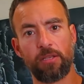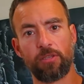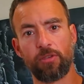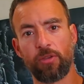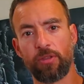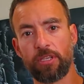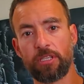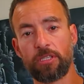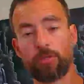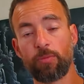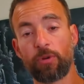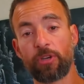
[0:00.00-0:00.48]
So
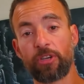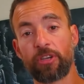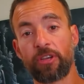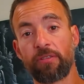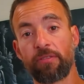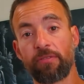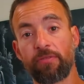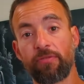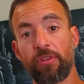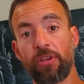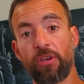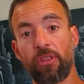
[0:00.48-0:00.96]
this is where you're
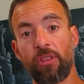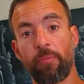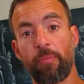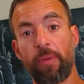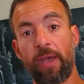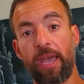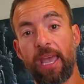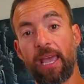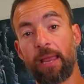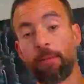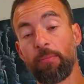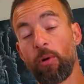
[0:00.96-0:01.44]
going to feel the
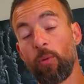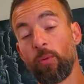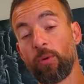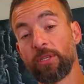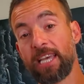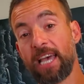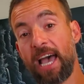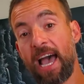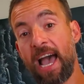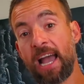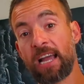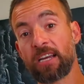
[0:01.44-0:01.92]
pain. But
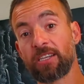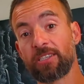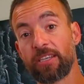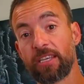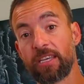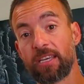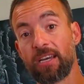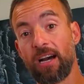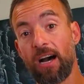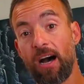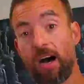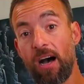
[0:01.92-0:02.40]
what's actually
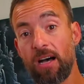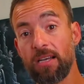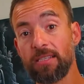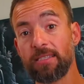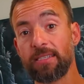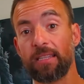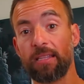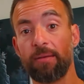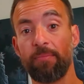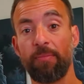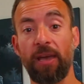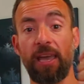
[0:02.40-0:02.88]

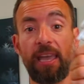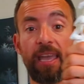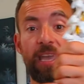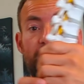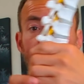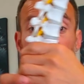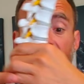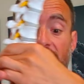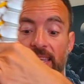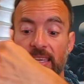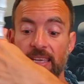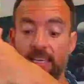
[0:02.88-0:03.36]
causing the
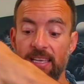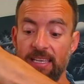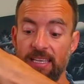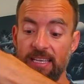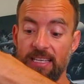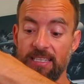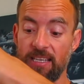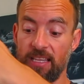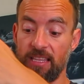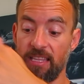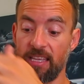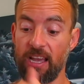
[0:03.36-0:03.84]
pain
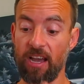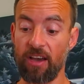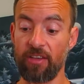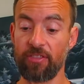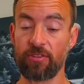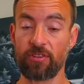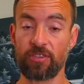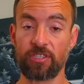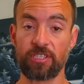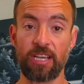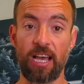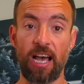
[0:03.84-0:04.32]
is on the
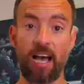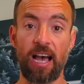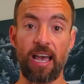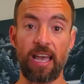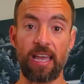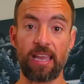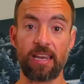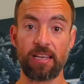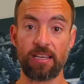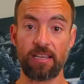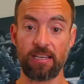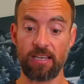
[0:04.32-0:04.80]
other
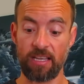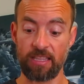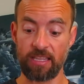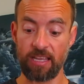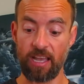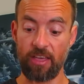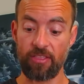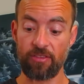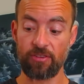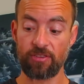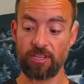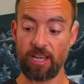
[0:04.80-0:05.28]
side. On the
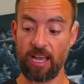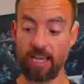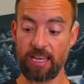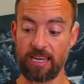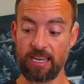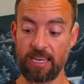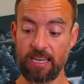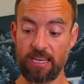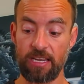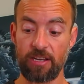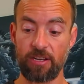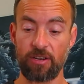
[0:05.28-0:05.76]
other side
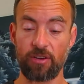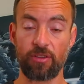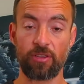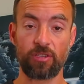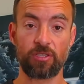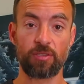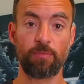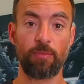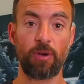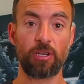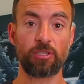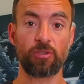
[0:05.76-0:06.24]
here,
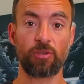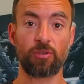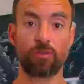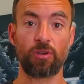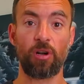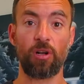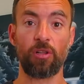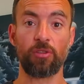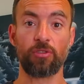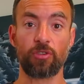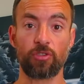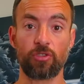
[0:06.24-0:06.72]
there's a muscle
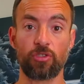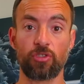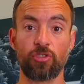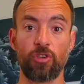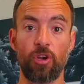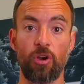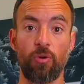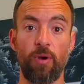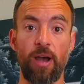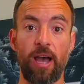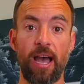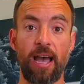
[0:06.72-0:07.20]
called your
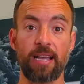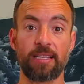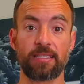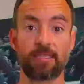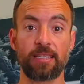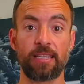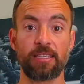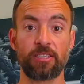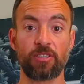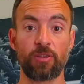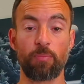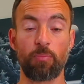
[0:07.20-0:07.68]
psoas.
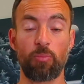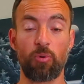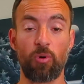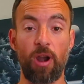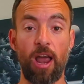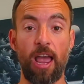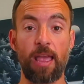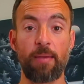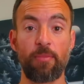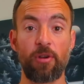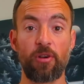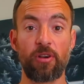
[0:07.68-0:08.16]
It's your
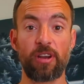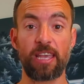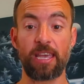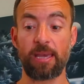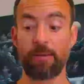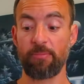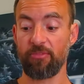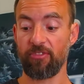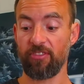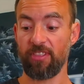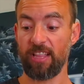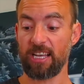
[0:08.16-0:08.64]
primary
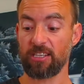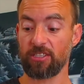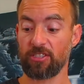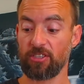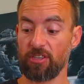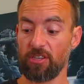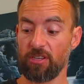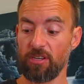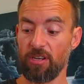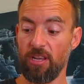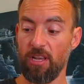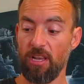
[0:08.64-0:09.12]
hip
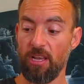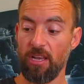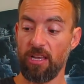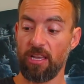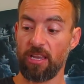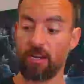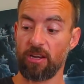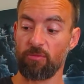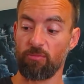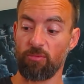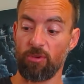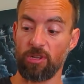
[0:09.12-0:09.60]
flexor.
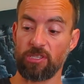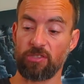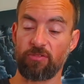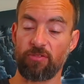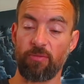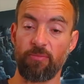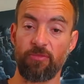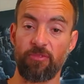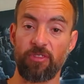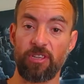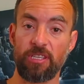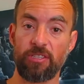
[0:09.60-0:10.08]
It runs
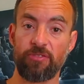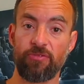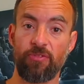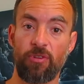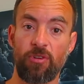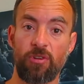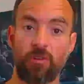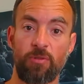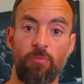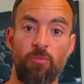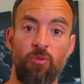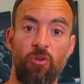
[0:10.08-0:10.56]
from these
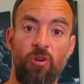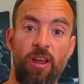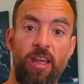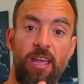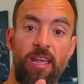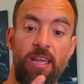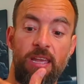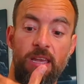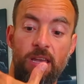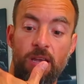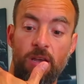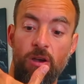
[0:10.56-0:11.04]

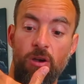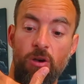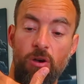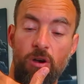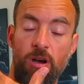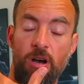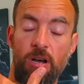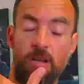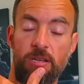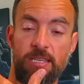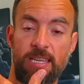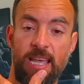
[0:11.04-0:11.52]
vertebrae
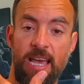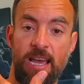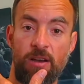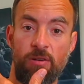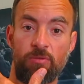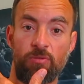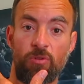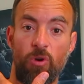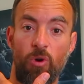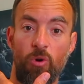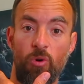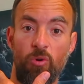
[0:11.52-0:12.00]

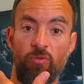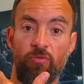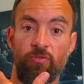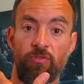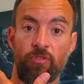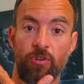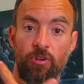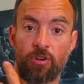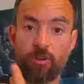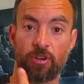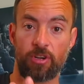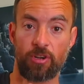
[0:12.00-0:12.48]
down
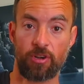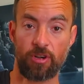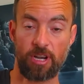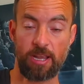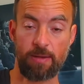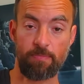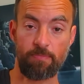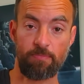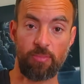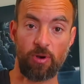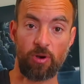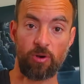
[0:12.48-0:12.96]
over your
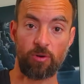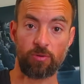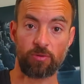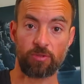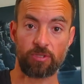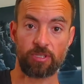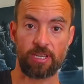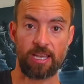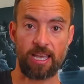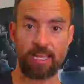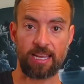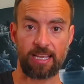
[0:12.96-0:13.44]
hip
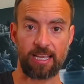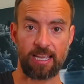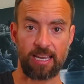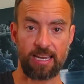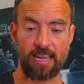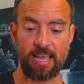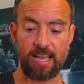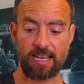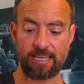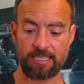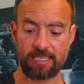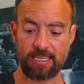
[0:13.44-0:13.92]
bones and
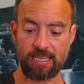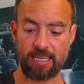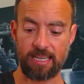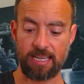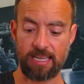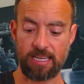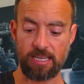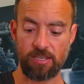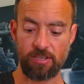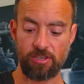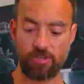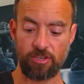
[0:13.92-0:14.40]
connects
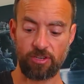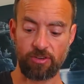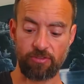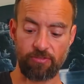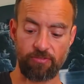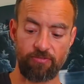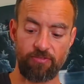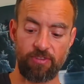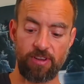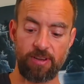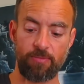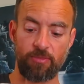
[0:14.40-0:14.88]
into your
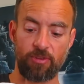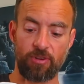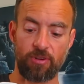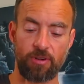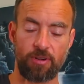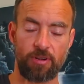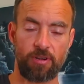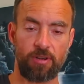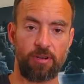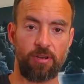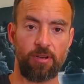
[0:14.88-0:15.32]
femur